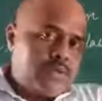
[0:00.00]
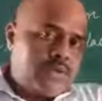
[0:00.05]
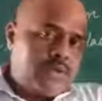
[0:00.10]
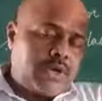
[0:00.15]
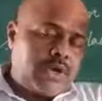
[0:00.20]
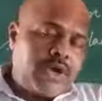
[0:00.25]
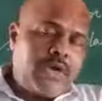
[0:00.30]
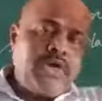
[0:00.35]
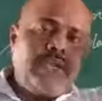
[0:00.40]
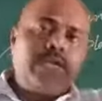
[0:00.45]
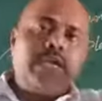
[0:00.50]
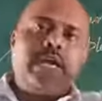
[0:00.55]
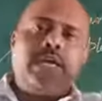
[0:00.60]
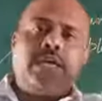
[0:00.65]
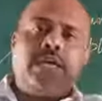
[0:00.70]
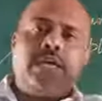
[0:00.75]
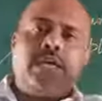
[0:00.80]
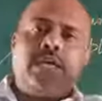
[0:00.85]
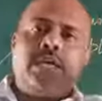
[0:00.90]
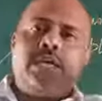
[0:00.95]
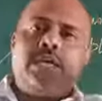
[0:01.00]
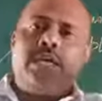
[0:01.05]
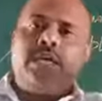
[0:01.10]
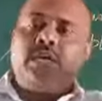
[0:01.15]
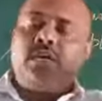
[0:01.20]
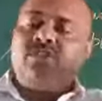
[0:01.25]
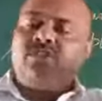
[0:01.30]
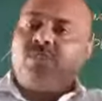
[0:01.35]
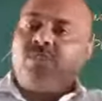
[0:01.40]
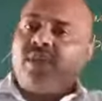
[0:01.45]
current carrying
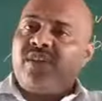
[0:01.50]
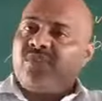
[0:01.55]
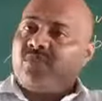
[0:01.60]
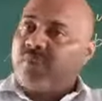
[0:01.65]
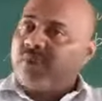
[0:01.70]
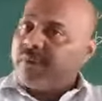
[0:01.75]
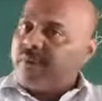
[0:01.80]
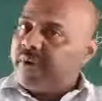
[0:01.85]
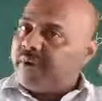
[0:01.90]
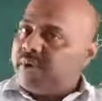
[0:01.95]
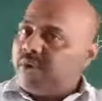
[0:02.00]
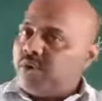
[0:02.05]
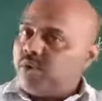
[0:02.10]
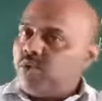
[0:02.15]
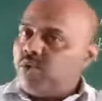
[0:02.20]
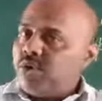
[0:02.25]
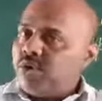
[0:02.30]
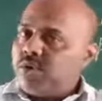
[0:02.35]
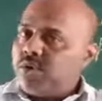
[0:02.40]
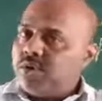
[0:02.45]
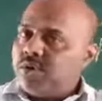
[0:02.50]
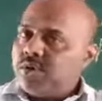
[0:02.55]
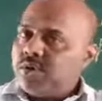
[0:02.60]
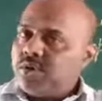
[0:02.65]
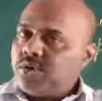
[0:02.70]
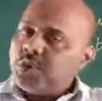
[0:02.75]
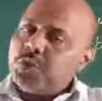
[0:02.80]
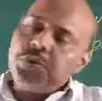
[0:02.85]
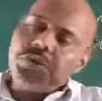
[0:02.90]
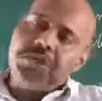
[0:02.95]
conductor is placed perpendicular
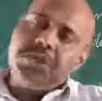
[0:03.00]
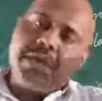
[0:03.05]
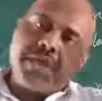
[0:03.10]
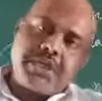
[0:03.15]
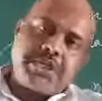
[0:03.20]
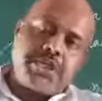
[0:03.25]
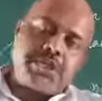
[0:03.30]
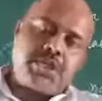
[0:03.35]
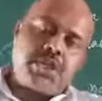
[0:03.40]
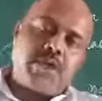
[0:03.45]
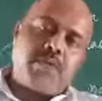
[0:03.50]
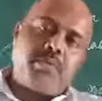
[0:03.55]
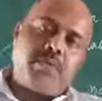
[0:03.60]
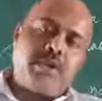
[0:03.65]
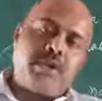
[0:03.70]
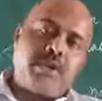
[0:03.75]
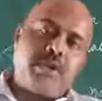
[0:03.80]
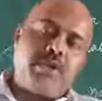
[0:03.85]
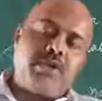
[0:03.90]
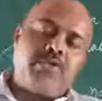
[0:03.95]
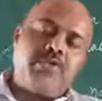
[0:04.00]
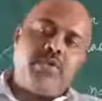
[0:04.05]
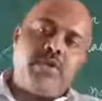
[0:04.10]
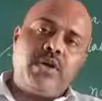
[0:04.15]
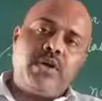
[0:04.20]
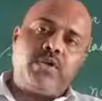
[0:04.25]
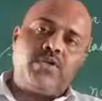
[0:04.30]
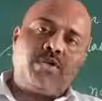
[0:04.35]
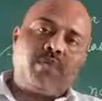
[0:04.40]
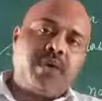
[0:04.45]
to the direction of magnetic
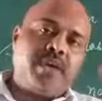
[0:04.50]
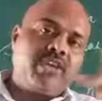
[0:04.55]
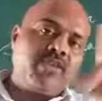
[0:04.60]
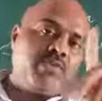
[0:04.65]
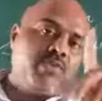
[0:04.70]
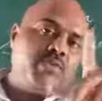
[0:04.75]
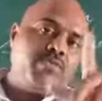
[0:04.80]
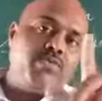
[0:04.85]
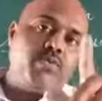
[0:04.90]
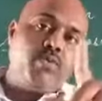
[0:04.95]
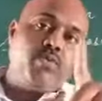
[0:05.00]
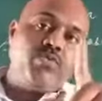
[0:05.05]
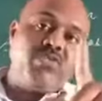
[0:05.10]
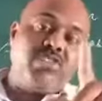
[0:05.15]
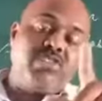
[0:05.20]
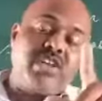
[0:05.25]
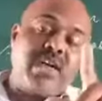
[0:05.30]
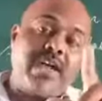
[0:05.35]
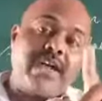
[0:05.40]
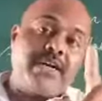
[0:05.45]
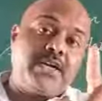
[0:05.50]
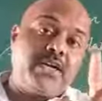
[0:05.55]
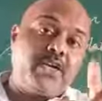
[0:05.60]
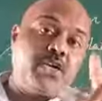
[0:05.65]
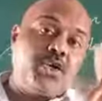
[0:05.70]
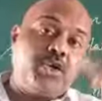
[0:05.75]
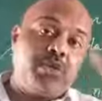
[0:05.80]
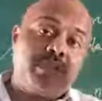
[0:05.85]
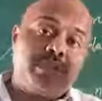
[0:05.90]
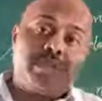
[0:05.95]
field, now the maximum force is
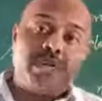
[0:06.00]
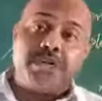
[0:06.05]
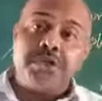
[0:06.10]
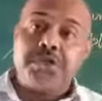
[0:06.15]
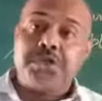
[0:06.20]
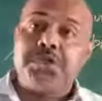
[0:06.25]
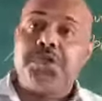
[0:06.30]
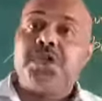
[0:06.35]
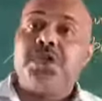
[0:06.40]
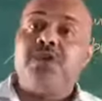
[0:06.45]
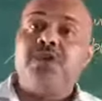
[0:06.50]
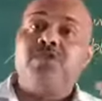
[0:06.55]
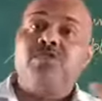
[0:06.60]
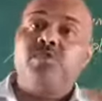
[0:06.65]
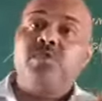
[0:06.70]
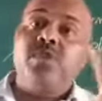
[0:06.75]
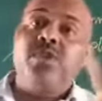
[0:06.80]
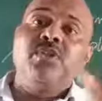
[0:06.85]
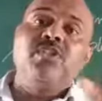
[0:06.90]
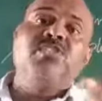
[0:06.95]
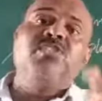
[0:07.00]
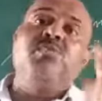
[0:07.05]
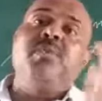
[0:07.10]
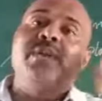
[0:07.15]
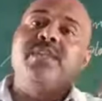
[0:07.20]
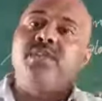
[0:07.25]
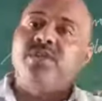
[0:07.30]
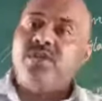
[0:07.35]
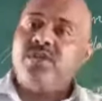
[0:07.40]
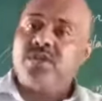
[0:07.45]
acting on the conductor or experienced
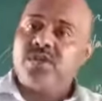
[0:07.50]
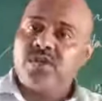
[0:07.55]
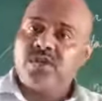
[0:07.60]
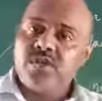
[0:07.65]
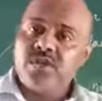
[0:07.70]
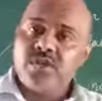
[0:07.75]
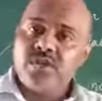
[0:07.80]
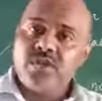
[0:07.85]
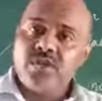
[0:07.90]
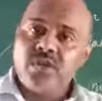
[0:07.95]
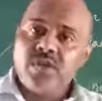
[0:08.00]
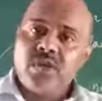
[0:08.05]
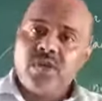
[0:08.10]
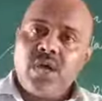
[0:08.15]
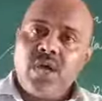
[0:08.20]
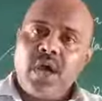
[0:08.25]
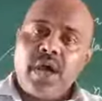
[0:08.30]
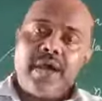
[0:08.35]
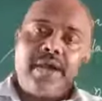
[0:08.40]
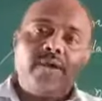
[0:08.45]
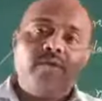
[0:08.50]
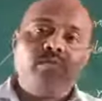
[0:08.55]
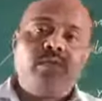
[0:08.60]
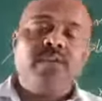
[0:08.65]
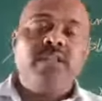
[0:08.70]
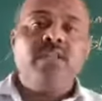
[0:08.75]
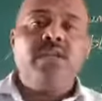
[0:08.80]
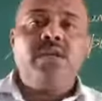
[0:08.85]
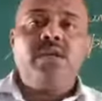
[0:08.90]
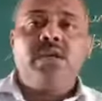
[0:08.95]
by the conductor. And
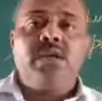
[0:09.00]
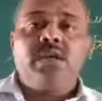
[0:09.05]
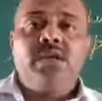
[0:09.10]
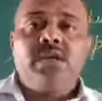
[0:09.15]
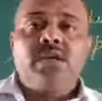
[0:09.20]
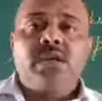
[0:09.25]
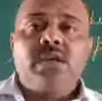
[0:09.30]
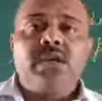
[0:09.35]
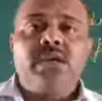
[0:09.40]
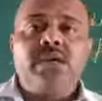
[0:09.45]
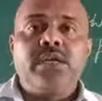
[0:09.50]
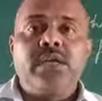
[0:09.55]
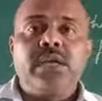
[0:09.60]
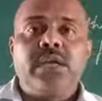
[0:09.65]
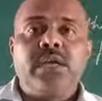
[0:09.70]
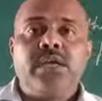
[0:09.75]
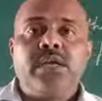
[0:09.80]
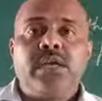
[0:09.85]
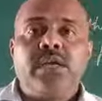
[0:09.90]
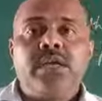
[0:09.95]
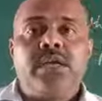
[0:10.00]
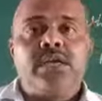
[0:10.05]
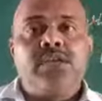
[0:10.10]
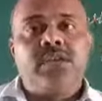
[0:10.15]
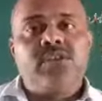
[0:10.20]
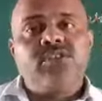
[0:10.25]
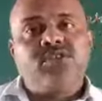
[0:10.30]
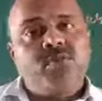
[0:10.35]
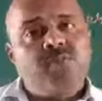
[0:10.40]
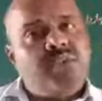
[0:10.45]
when the current carrying conductor
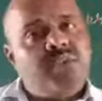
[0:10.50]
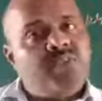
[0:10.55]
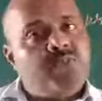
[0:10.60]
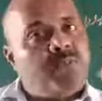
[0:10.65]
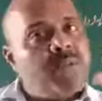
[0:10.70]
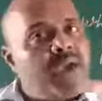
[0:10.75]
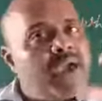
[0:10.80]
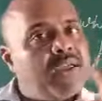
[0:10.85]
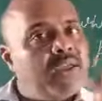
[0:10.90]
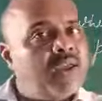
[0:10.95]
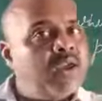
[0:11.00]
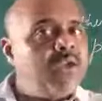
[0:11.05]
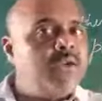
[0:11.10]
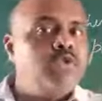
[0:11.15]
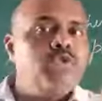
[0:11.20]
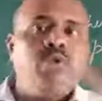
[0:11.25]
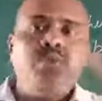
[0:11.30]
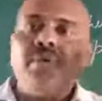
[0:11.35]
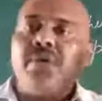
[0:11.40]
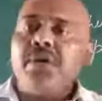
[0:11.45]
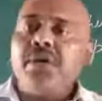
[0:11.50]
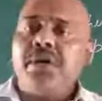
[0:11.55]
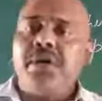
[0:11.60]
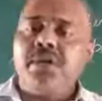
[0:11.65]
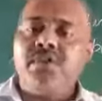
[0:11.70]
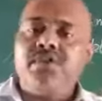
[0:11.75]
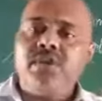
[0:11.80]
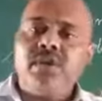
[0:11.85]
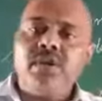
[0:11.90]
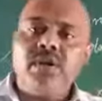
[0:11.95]
is placed parallel to the
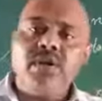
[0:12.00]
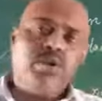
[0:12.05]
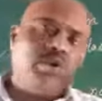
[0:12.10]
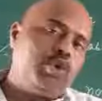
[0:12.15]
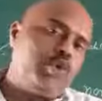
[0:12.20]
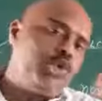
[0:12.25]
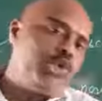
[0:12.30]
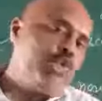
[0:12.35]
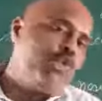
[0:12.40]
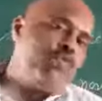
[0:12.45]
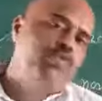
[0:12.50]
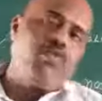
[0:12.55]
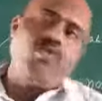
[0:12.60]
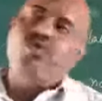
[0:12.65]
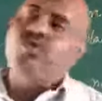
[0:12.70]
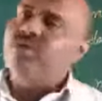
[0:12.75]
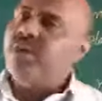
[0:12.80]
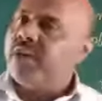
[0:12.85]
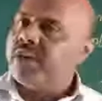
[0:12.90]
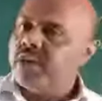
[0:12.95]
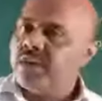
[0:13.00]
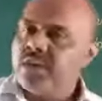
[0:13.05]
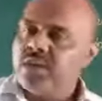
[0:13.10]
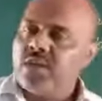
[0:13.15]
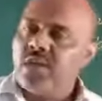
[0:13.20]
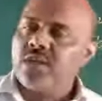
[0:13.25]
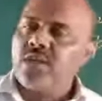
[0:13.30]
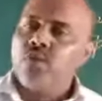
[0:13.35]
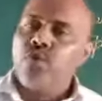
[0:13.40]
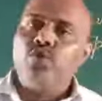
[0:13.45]
magnetic field, no force acting
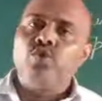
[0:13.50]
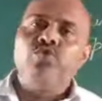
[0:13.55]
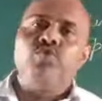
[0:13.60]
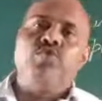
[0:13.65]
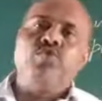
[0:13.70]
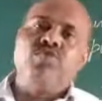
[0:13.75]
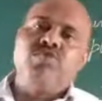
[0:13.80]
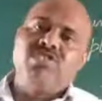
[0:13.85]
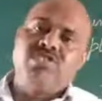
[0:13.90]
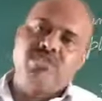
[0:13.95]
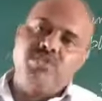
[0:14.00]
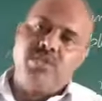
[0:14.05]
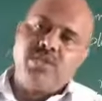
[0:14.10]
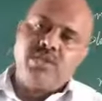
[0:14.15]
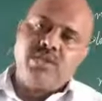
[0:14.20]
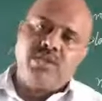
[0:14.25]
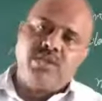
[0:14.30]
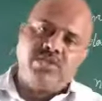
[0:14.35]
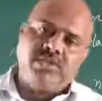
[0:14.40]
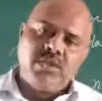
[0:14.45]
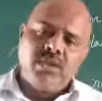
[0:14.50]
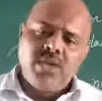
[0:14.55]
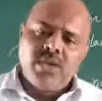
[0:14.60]
or the no force experienced.